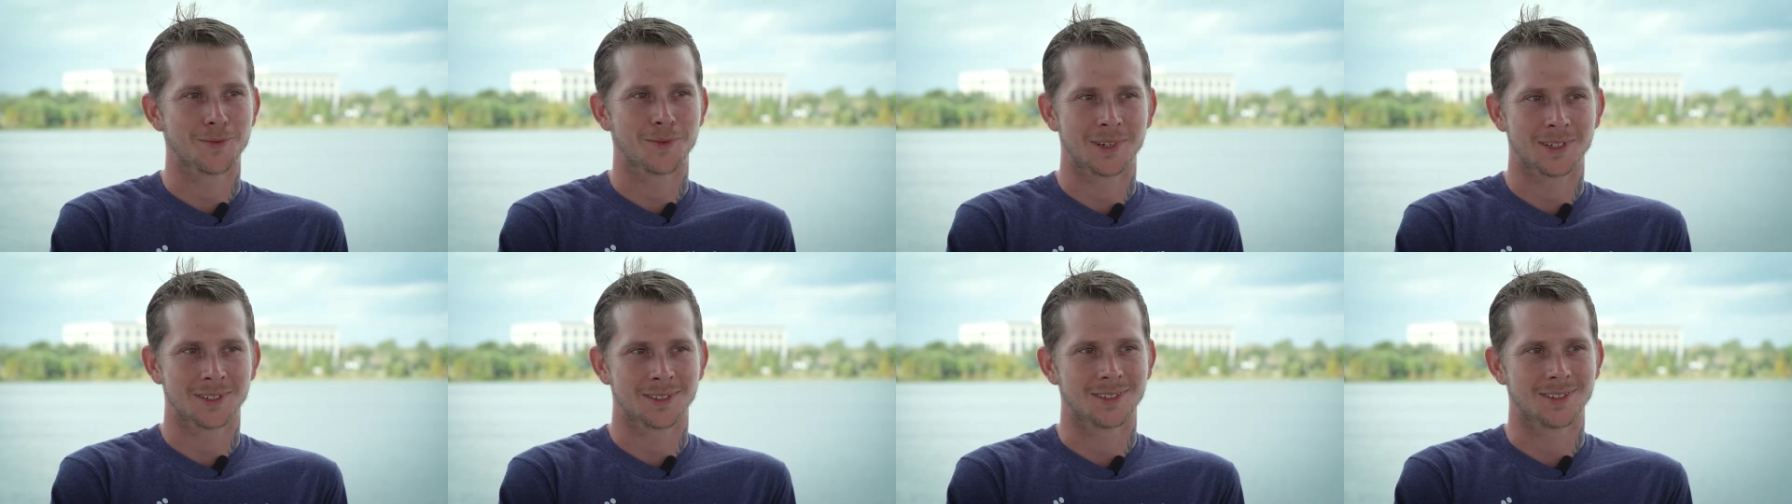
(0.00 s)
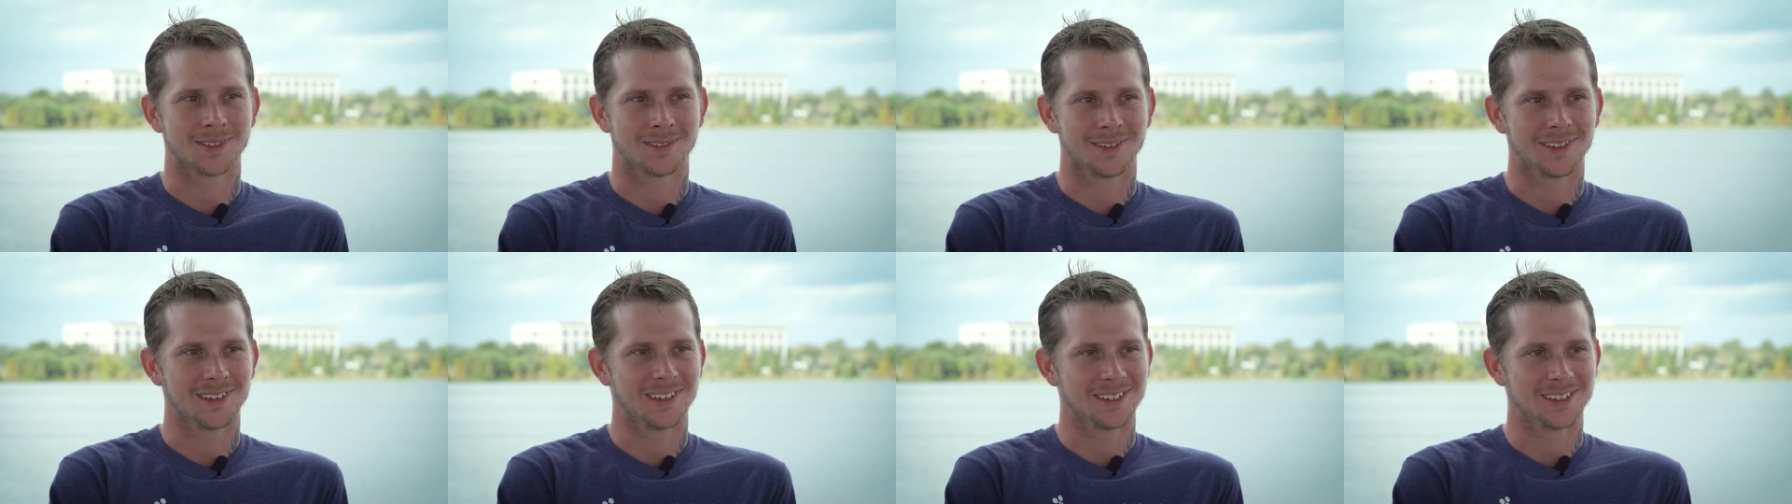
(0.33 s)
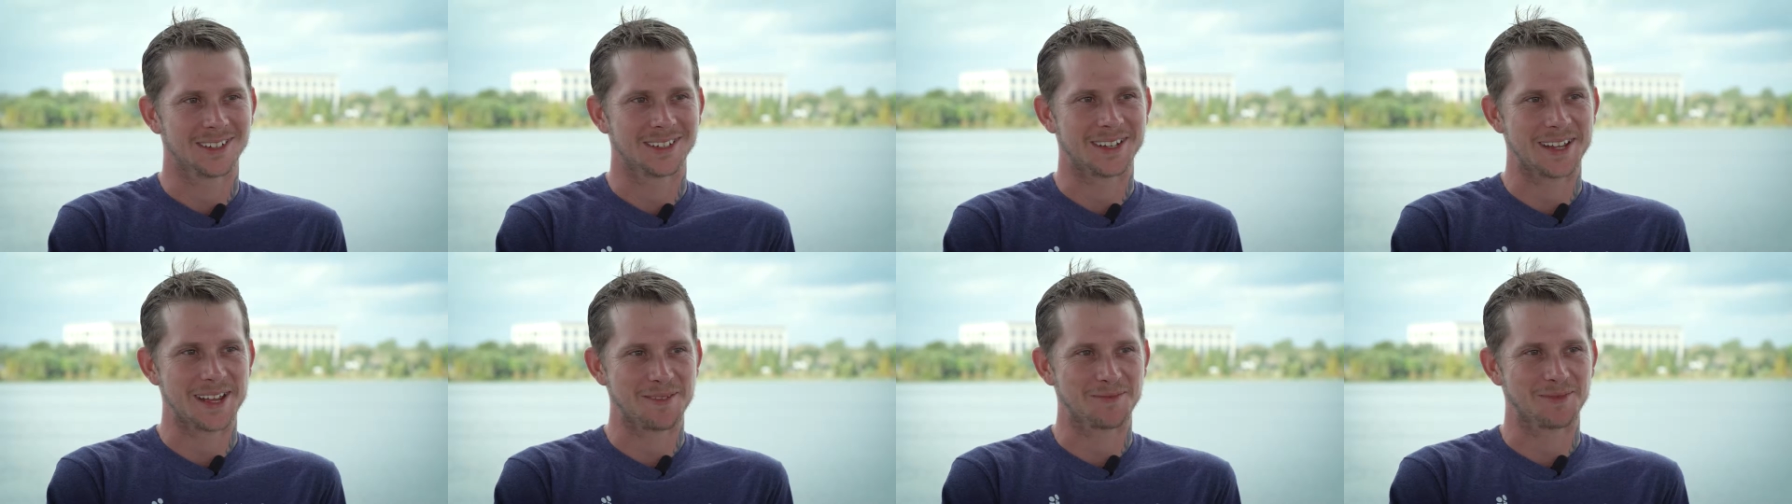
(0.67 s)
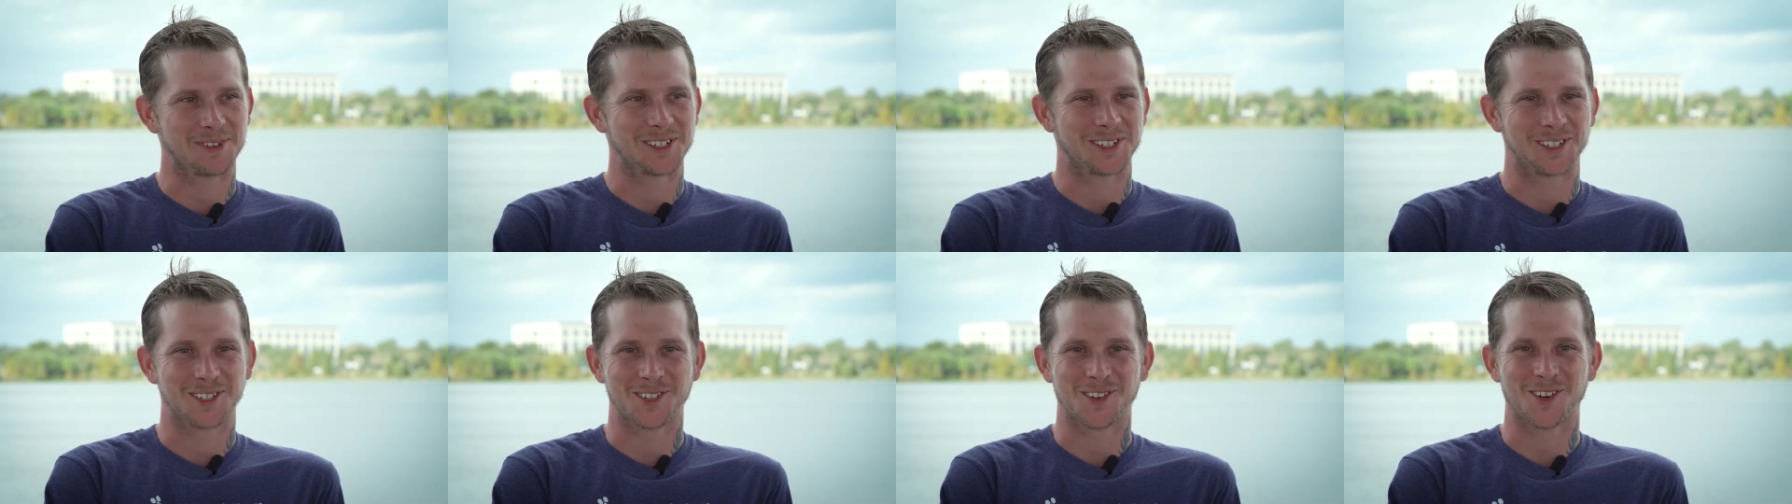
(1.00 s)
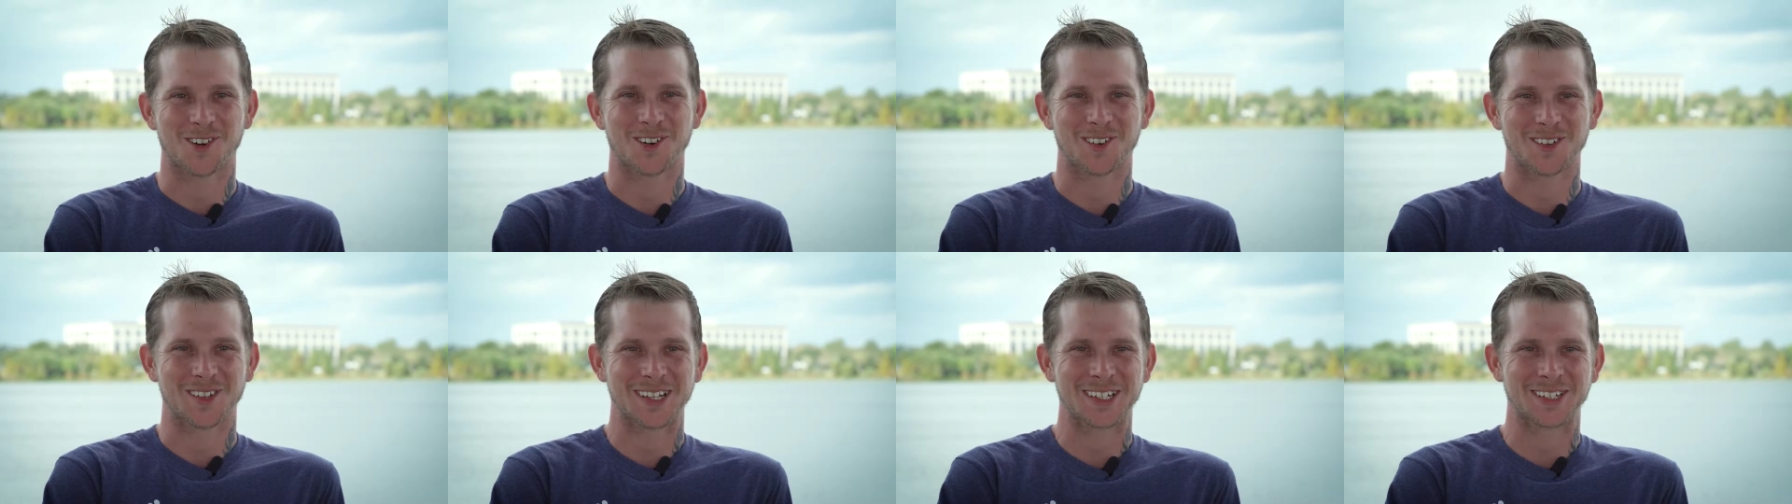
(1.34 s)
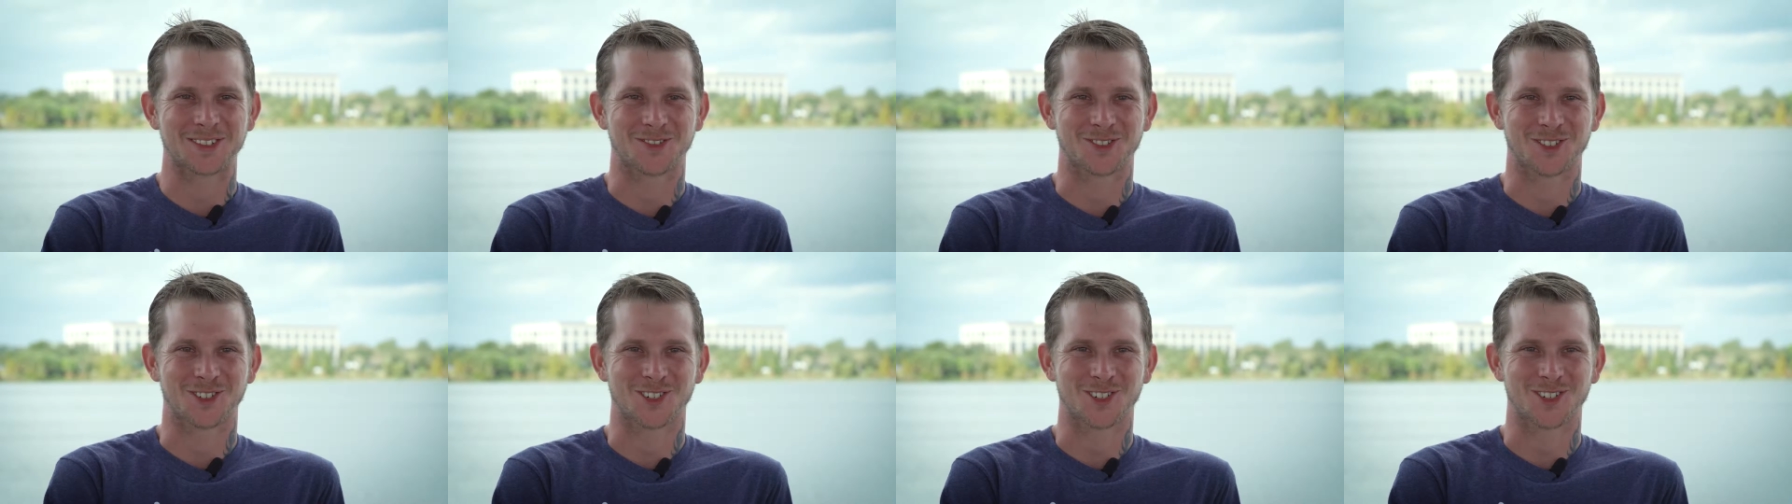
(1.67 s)
but it's a, it's a damn good start, that's
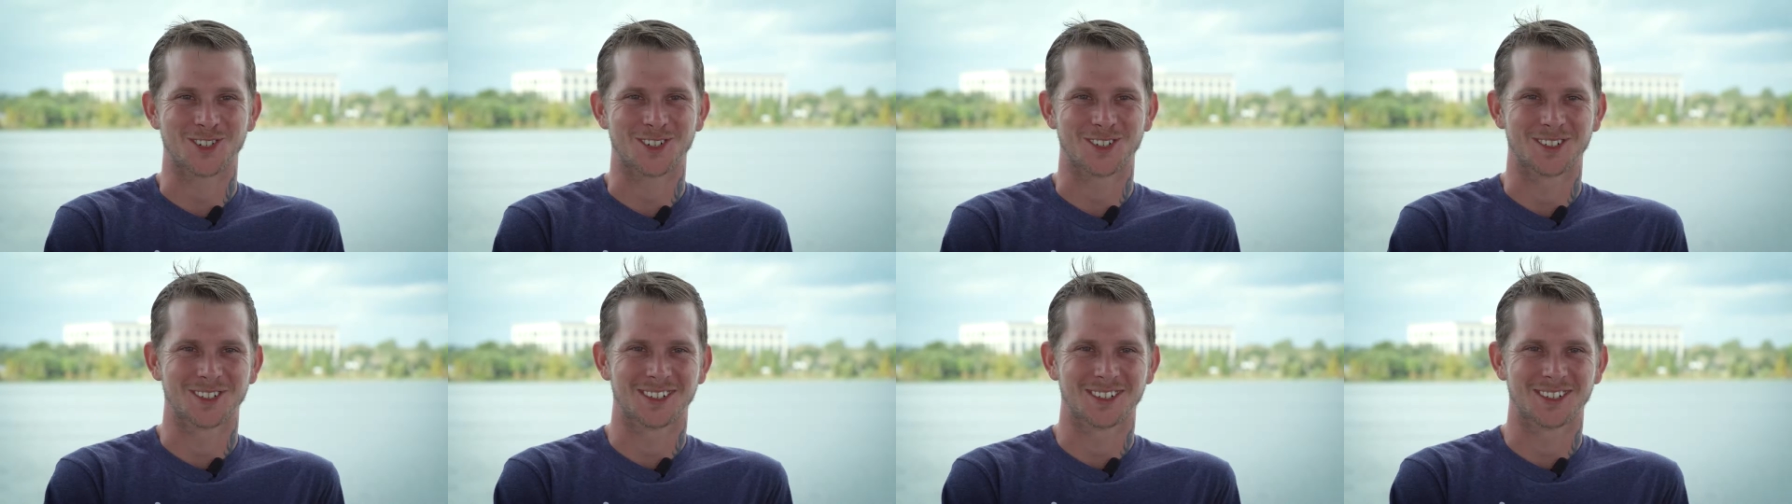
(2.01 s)
for sure.